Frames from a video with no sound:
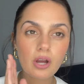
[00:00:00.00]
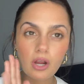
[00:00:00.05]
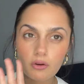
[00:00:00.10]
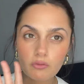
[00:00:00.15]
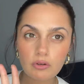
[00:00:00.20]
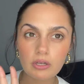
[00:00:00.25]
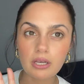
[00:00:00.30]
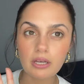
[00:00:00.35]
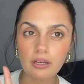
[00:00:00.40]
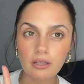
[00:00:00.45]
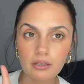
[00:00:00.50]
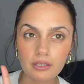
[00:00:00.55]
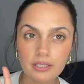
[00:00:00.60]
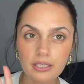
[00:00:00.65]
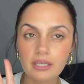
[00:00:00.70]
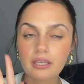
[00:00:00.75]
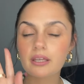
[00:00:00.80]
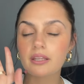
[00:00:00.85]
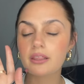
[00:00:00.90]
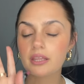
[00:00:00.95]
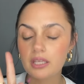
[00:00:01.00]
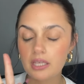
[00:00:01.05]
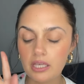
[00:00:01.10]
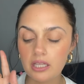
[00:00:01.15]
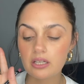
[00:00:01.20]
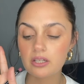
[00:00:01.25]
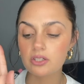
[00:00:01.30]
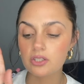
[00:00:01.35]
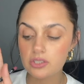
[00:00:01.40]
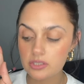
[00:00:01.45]
I really like it. I think
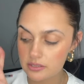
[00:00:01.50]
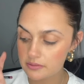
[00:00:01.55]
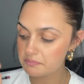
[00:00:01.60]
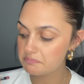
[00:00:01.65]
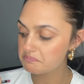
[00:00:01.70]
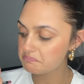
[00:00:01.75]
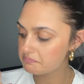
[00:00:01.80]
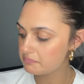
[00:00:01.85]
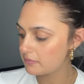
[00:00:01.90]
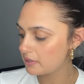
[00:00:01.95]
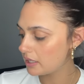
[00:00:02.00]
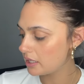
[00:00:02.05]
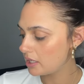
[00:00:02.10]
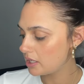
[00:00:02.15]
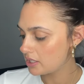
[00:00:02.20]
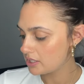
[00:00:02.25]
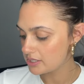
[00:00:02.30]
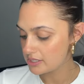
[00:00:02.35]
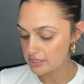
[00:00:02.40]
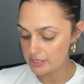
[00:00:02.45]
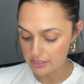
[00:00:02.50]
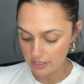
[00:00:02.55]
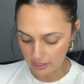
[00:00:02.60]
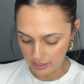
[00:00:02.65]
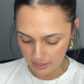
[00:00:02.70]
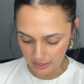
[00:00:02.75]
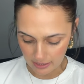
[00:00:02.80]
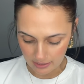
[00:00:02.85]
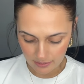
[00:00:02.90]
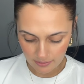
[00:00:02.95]
it looks
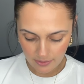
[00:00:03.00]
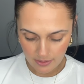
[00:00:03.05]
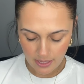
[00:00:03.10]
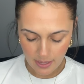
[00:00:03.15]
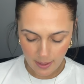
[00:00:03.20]
stunning.